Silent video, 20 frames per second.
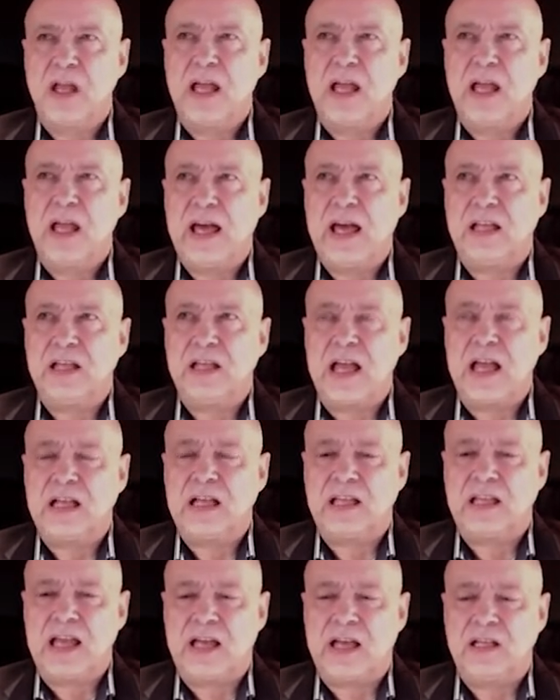
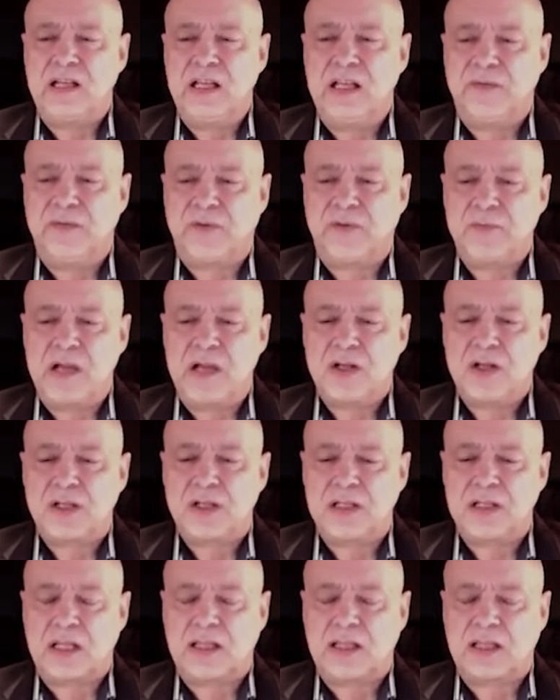and get
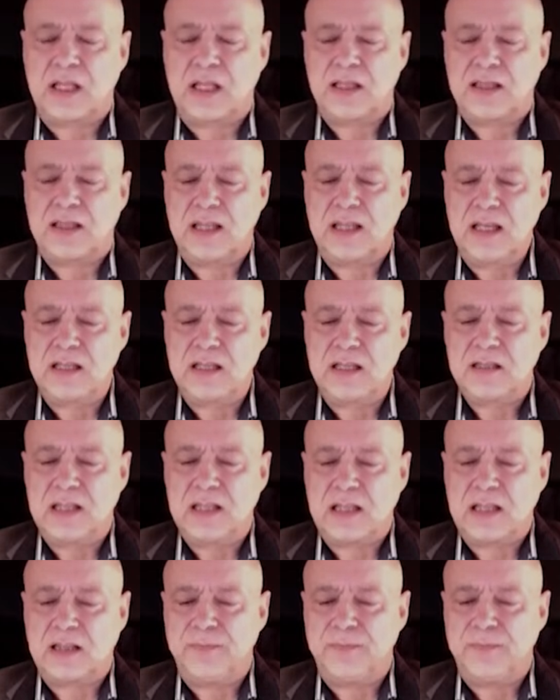information that they think
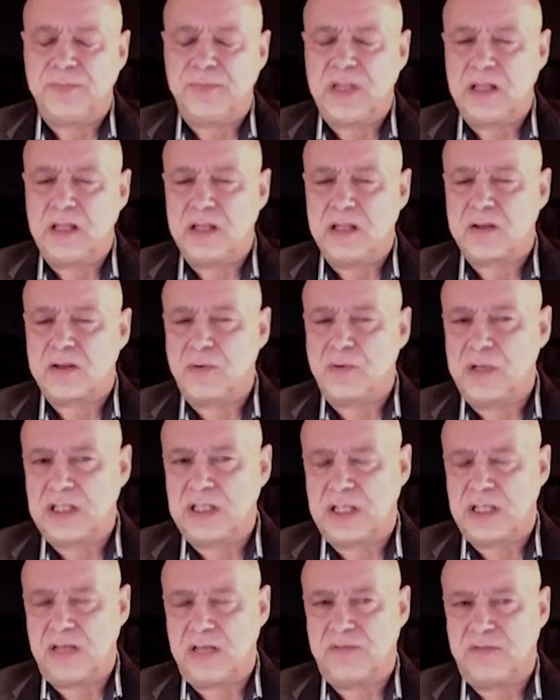that is going
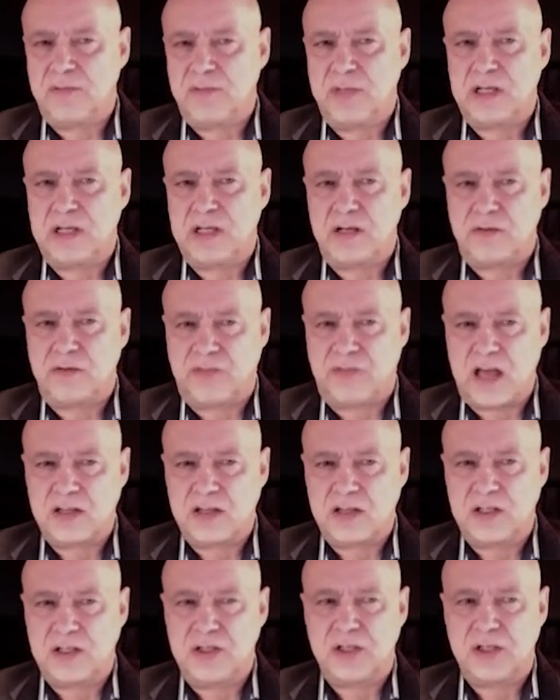to give them an
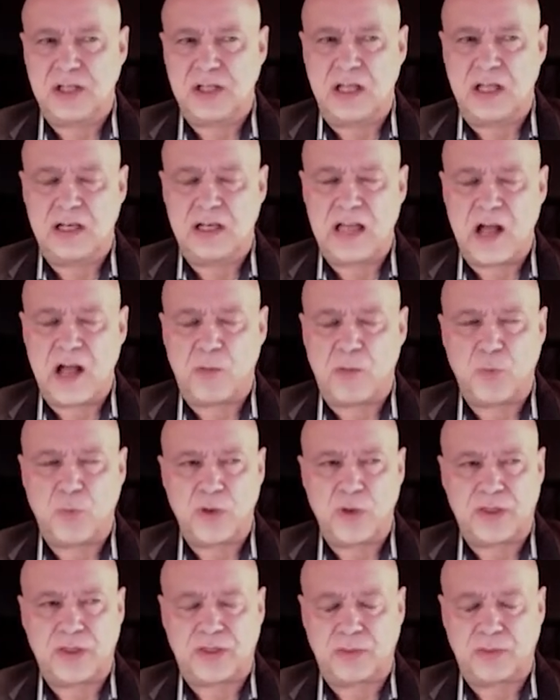advantage and help
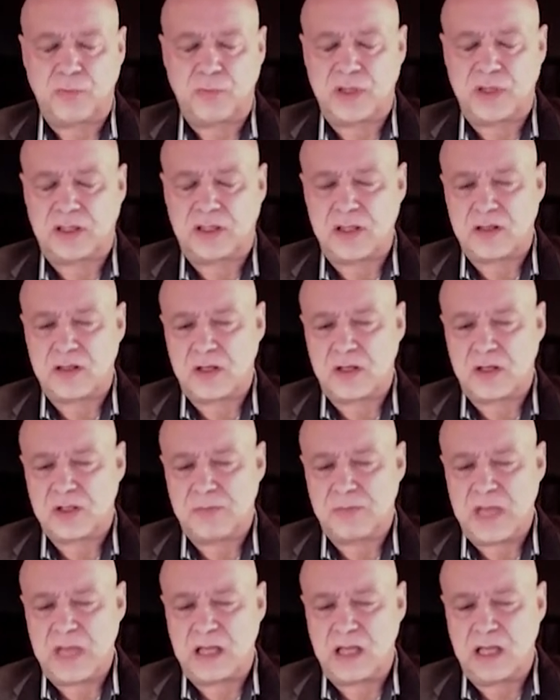with
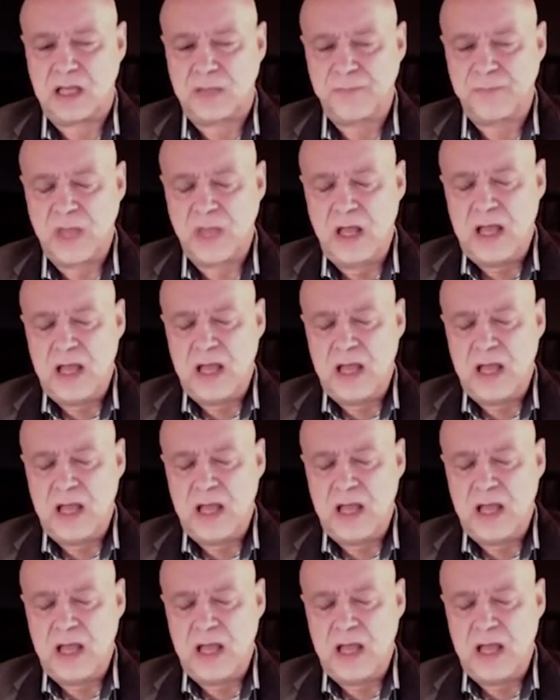decision making.